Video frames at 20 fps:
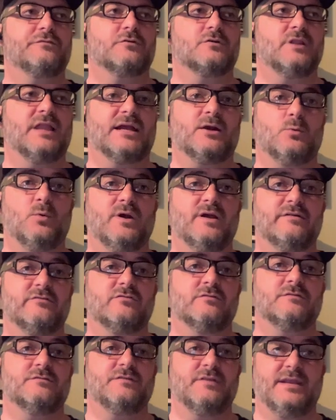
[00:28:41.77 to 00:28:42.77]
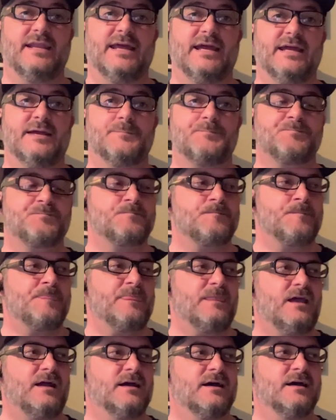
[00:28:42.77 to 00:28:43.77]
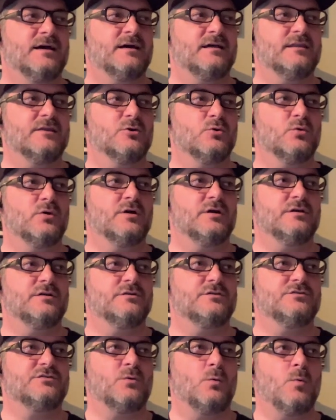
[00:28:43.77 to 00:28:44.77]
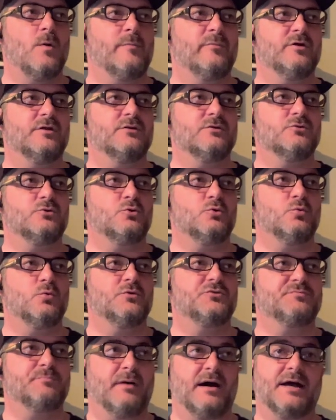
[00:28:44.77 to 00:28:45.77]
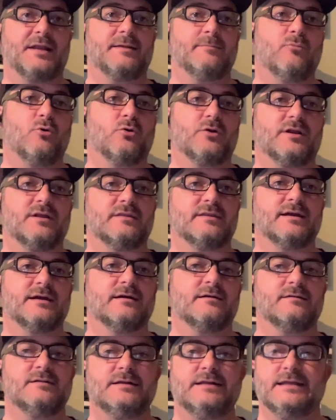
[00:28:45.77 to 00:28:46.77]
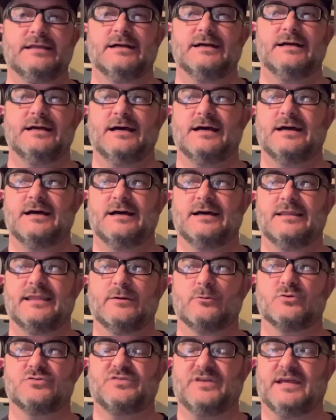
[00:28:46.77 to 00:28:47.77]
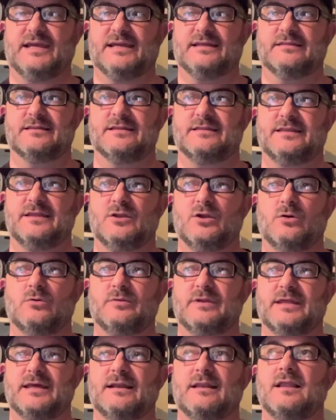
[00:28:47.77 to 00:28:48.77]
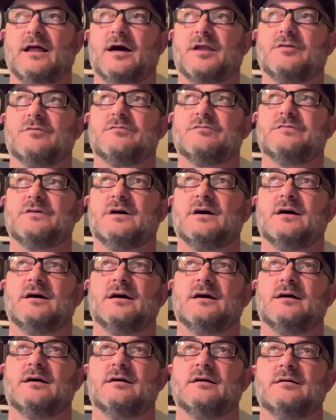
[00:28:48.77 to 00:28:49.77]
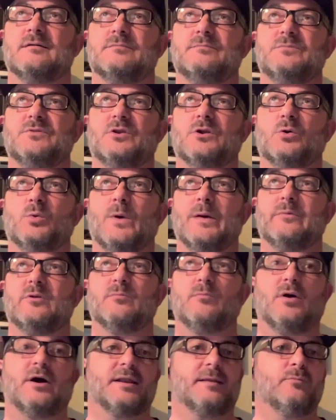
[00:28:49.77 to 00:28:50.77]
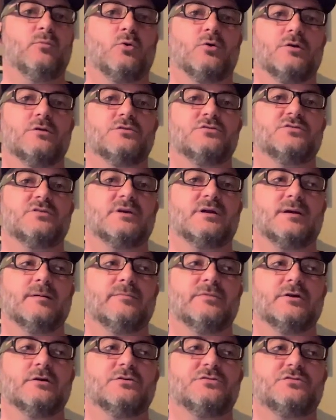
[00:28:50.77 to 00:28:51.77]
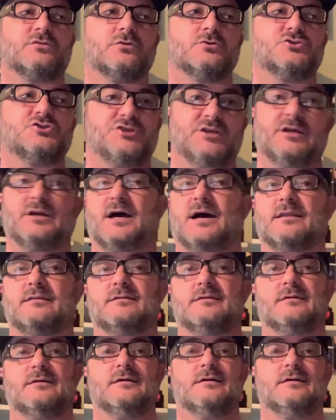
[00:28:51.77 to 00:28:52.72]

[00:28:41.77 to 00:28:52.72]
for like wave of the day. There was a woman who was bodyboarding there. They were saying that they don't get a lot of women bodyboarders that come there, so she got